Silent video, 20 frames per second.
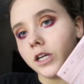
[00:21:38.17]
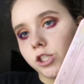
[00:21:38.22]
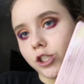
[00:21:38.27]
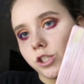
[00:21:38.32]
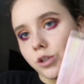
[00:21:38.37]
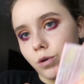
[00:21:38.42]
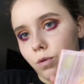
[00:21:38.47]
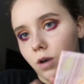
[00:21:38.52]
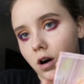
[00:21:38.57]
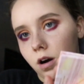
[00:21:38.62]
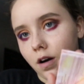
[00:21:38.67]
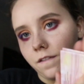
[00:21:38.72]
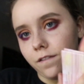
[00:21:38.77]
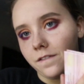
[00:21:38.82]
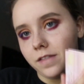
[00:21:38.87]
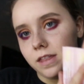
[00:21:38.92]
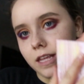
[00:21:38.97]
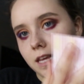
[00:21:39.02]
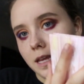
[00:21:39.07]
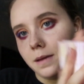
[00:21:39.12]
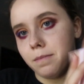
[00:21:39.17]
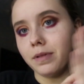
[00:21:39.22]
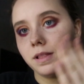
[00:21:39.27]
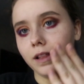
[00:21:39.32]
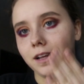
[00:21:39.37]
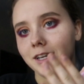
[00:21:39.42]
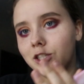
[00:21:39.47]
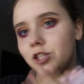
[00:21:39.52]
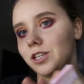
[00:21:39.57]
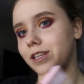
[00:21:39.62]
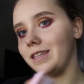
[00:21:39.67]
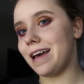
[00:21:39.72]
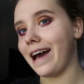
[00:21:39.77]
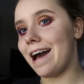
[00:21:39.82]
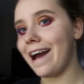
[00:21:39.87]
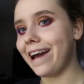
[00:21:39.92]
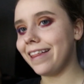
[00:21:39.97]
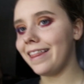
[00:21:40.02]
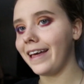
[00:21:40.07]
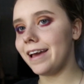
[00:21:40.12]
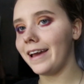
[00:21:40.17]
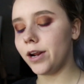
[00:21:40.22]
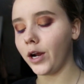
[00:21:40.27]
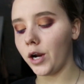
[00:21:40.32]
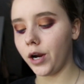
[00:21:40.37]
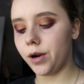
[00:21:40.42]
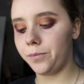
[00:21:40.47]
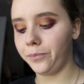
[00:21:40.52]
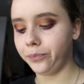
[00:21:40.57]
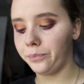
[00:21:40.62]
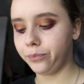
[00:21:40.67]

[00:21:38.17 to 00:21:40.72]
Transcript: show off the blush and the highlighter.